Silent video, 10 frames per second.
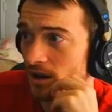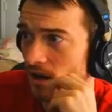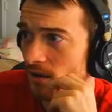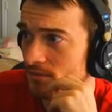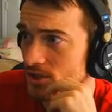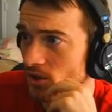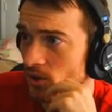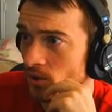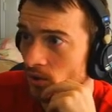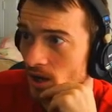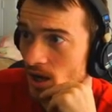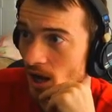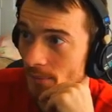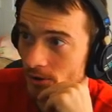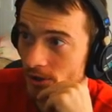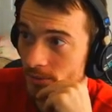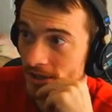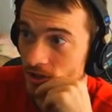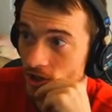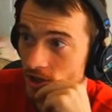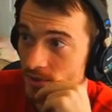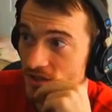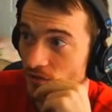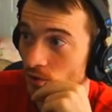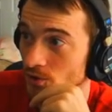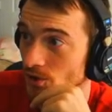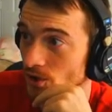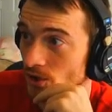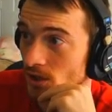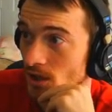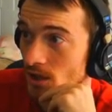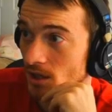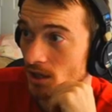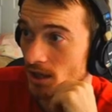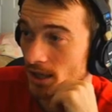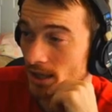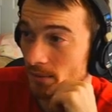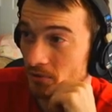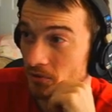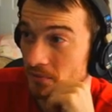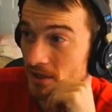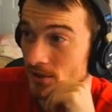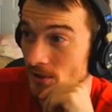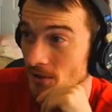So I put it in my Documents folder. Boom, here.